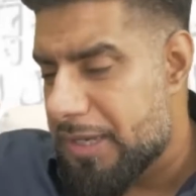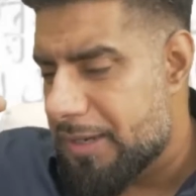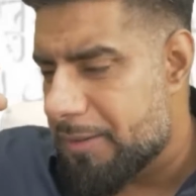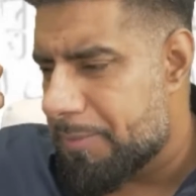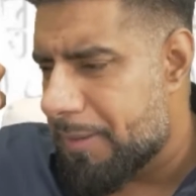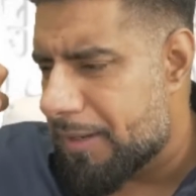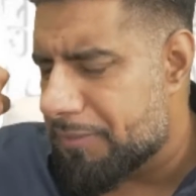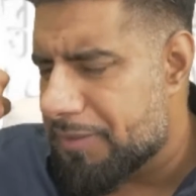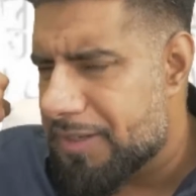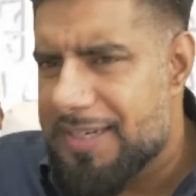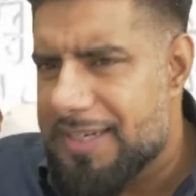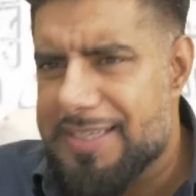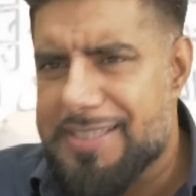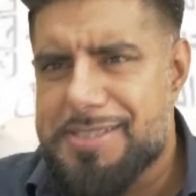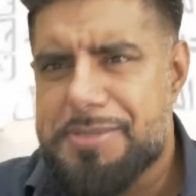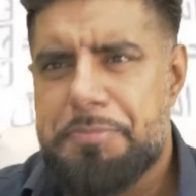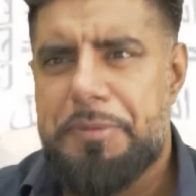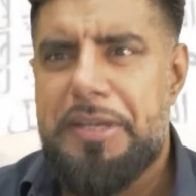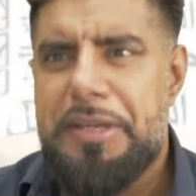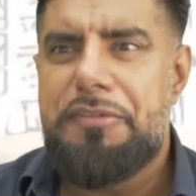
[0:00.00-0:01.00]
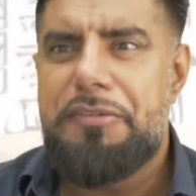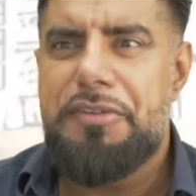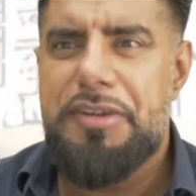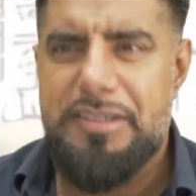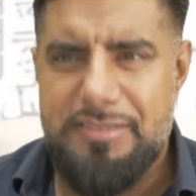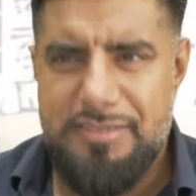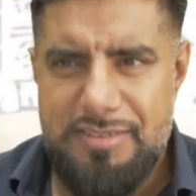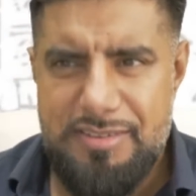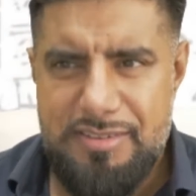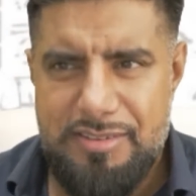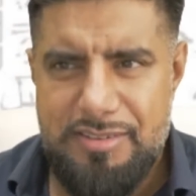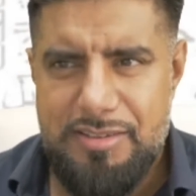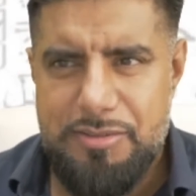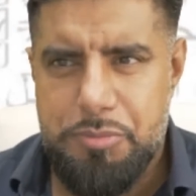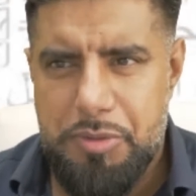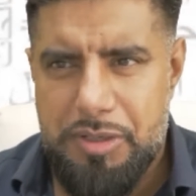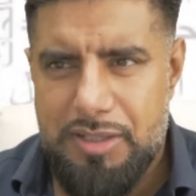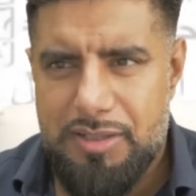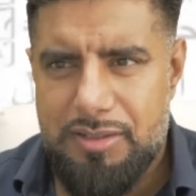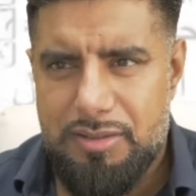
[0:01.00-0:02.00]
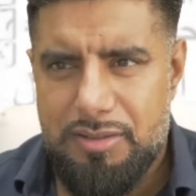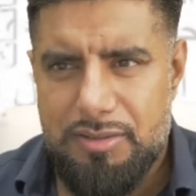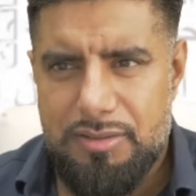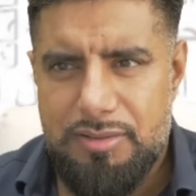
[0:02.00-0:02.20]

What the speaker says: about in experiences as well.